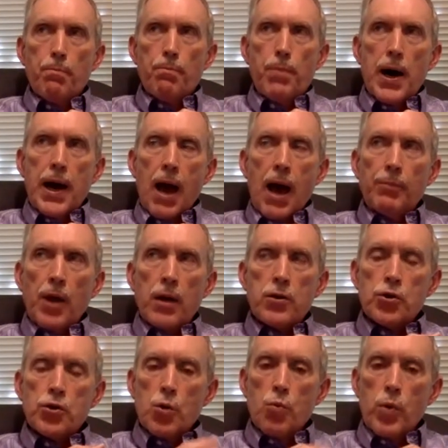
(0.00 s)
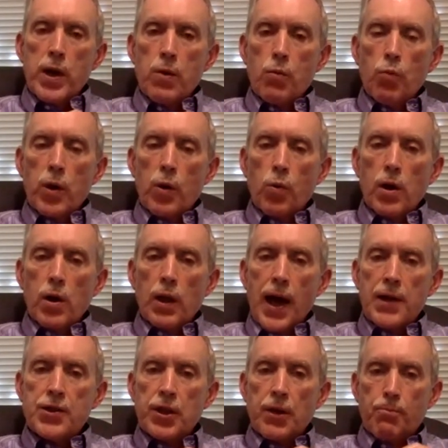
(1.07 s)
but I'm not sure we
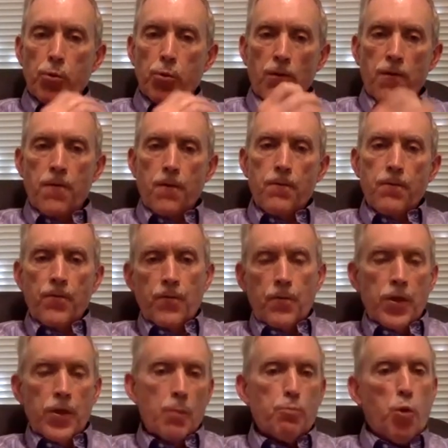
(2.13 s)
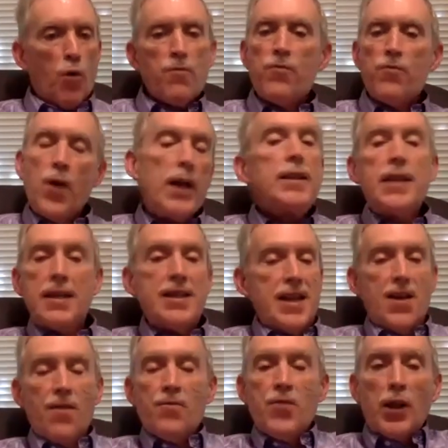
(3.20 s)
realize the
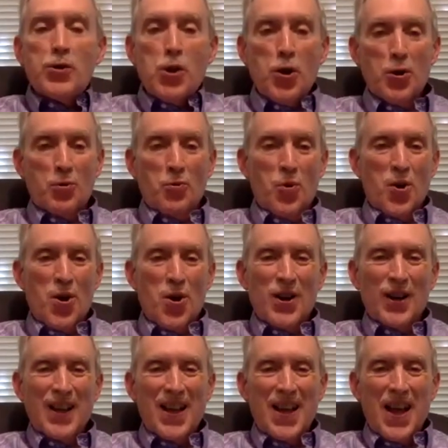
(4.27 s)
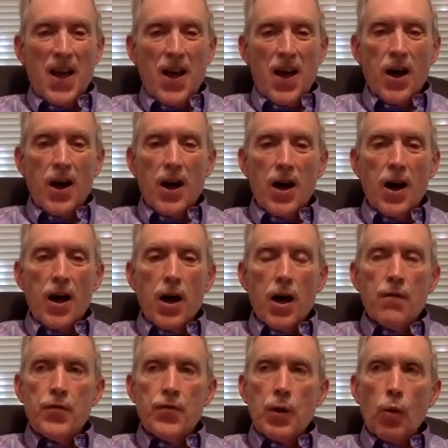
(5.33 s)
profundity, if that's a good word,
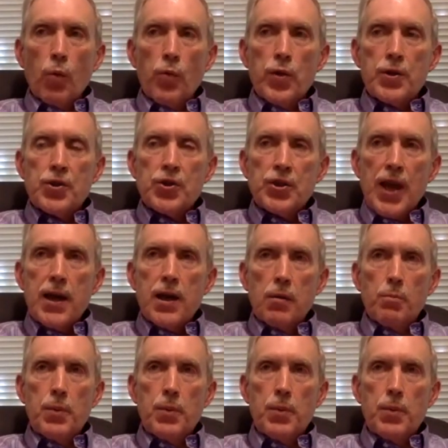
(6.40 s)
of the second